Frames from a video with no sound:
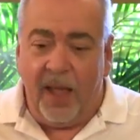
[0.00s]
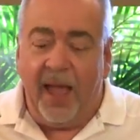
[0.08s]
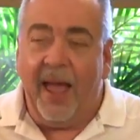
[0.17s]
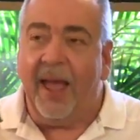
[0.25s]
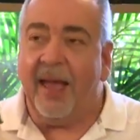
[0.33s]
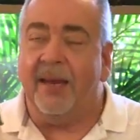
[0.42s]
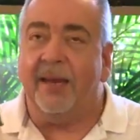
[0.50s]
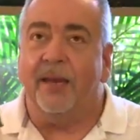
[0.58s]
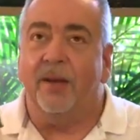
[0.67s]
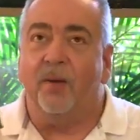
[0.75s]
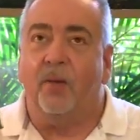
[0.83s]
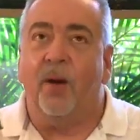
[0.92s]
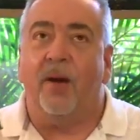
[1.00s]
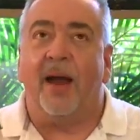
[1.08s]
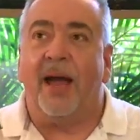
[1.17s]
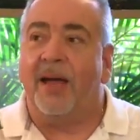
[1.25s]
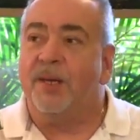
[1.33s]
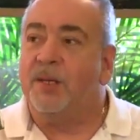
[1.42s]
And
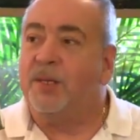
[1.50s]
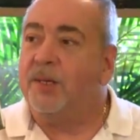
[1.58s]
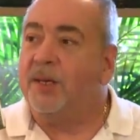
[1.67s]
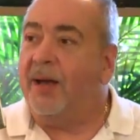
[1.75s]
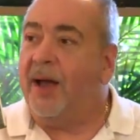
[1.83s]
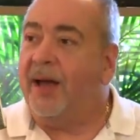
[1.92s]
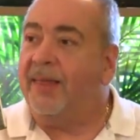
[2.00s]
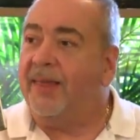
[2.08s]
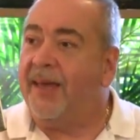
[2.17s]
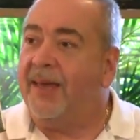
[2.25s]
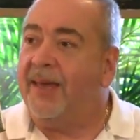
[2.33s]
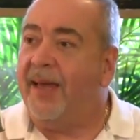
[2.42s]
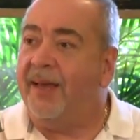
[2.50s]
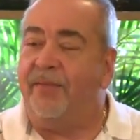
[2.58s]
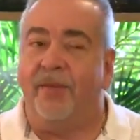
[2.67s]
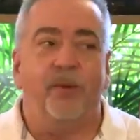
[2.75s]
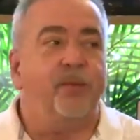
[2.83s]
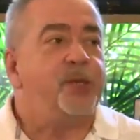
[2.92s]
whereas I think if
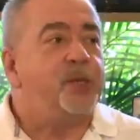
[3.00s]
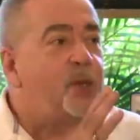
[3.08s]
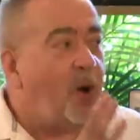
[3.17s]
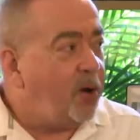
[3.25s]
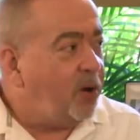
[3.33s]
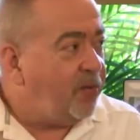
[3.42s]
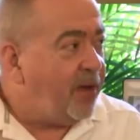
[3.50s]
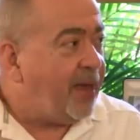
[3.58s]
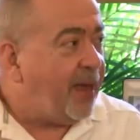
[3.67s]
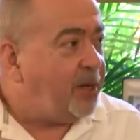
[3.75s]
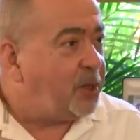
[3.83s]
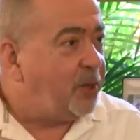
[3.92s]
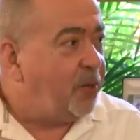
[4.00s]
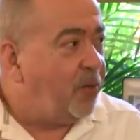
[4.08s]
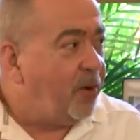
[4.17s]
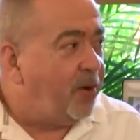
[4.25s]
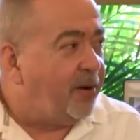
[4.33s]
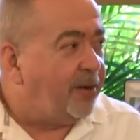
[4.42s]
you start your vacation at
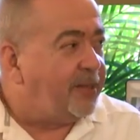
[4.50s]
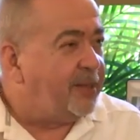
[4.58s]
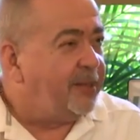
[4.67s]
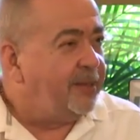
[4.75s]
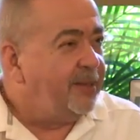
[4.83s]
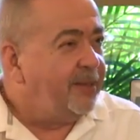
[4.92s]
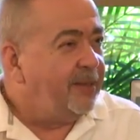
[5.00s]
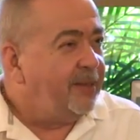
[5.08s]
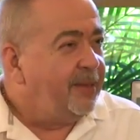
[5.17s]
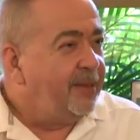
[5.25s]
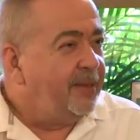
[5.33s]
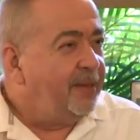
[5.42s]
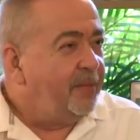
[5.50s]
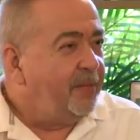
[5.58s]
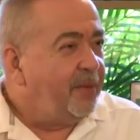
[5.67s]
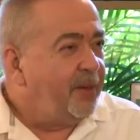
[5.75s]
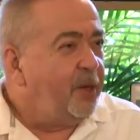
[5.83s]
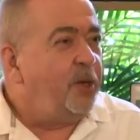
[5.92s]
World,
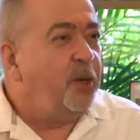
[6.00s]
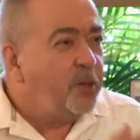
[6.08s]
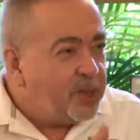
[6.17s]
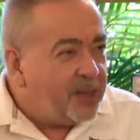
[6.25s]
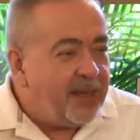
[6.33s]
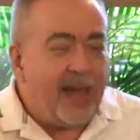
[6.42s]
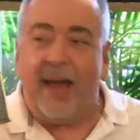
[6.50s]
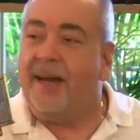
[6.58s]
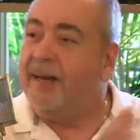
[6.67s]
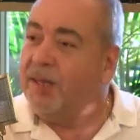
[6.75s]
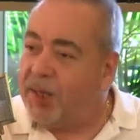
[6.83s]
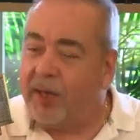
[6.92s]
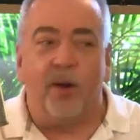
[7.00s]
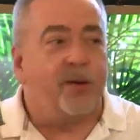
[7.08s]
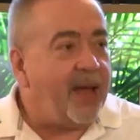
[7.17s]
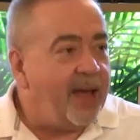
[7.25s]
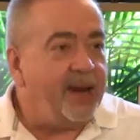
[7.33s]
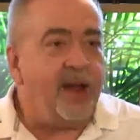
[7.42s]
you're used to that, and it's like,
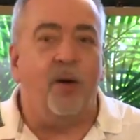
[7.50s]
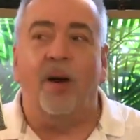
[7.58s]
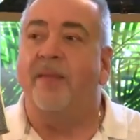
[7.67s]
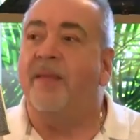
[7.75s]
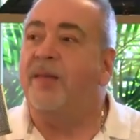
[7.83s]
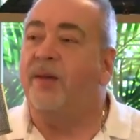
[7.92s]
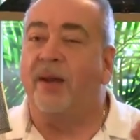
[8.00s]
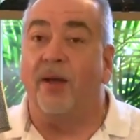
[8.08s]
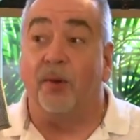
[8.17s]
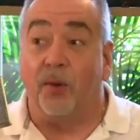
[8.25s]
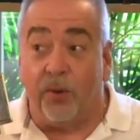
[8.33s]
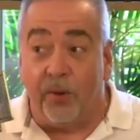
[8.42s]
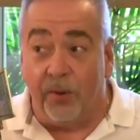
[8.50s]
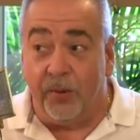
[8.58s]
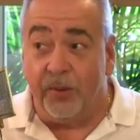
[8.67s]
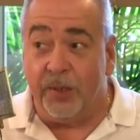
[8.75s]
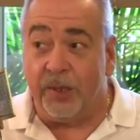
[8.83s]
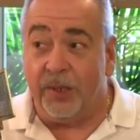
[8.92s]
okay, I know. And then you get on the
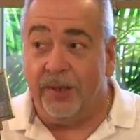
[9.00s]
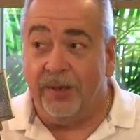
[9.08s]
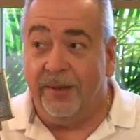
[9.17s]
cruise.